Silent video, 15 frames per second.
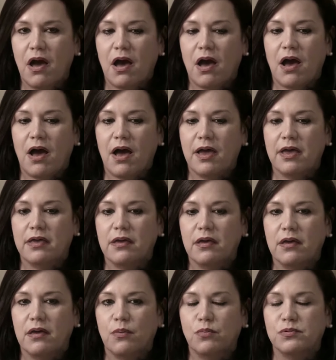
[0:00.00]
I
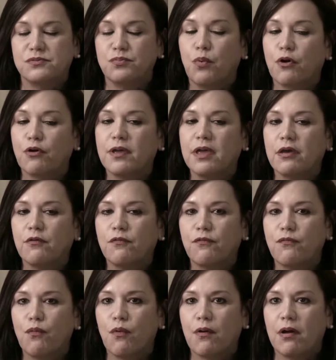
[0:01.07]
was working
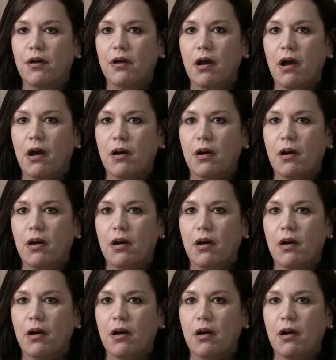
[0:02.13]
for